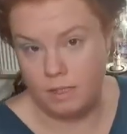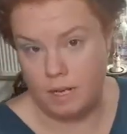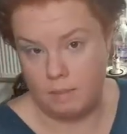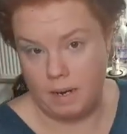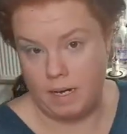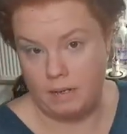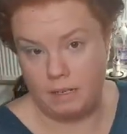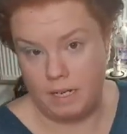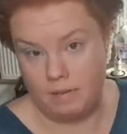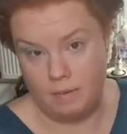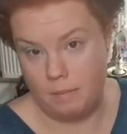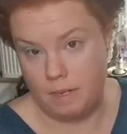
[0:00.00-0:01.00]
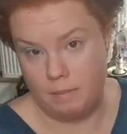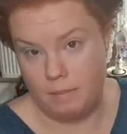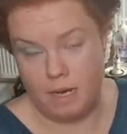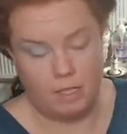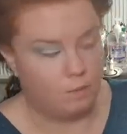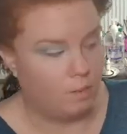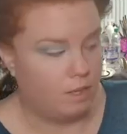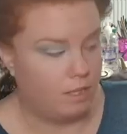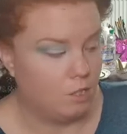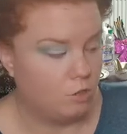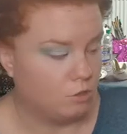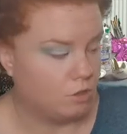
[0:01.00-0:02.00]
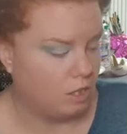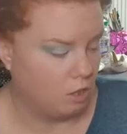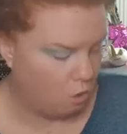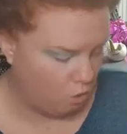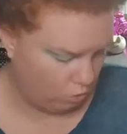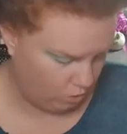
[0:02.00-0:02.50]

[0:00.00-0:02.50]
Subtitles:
might even be a matte as well. They all